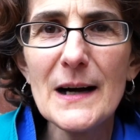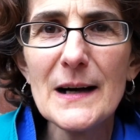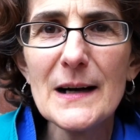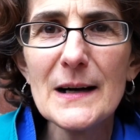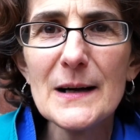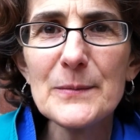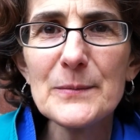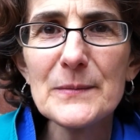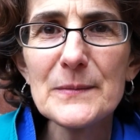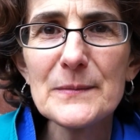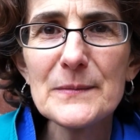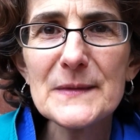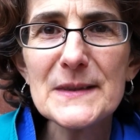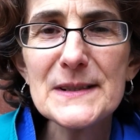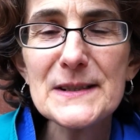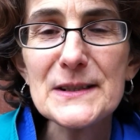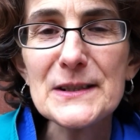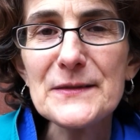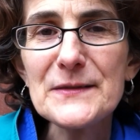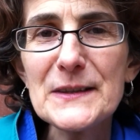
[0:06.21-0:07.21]
The
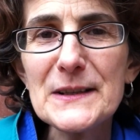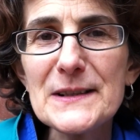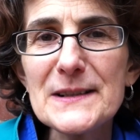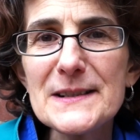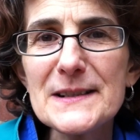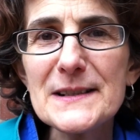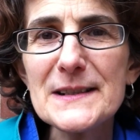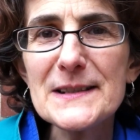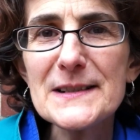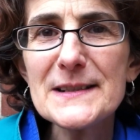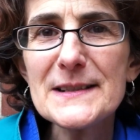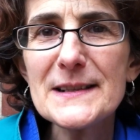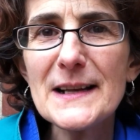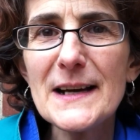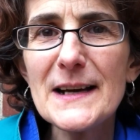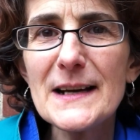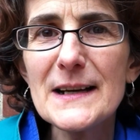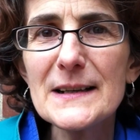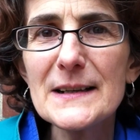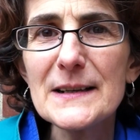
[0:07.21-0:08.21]
significance is
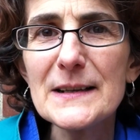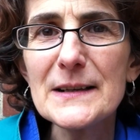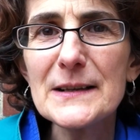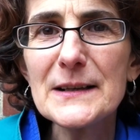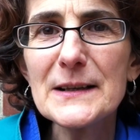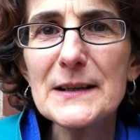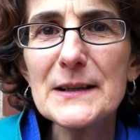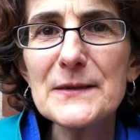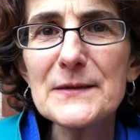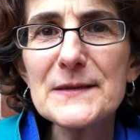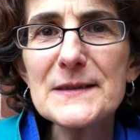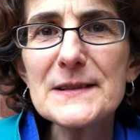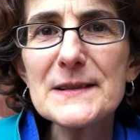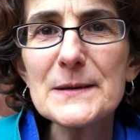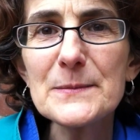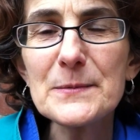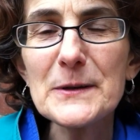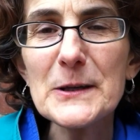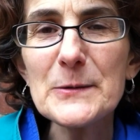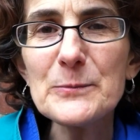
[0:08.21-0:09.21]
that it gives
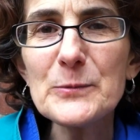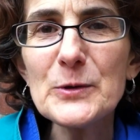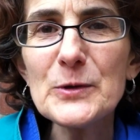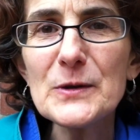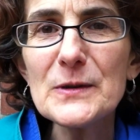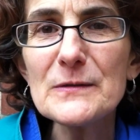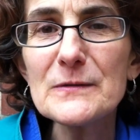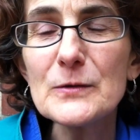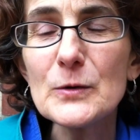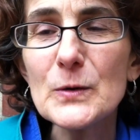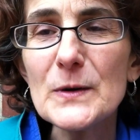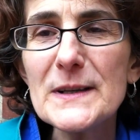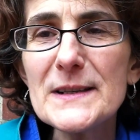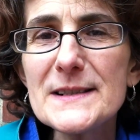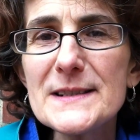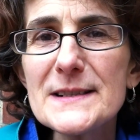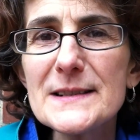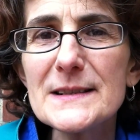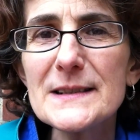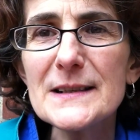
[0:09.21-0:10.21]
the people a
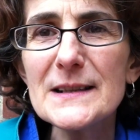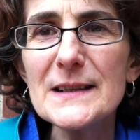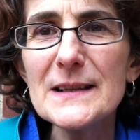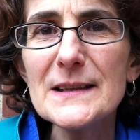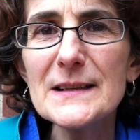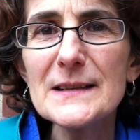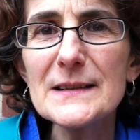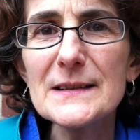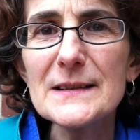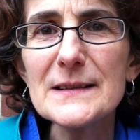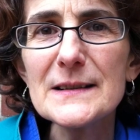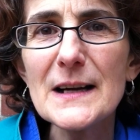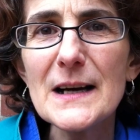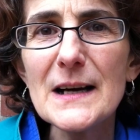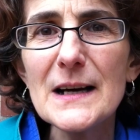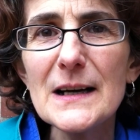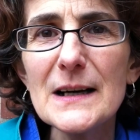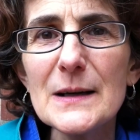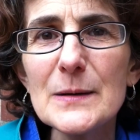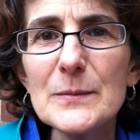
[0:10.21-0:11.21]
voice in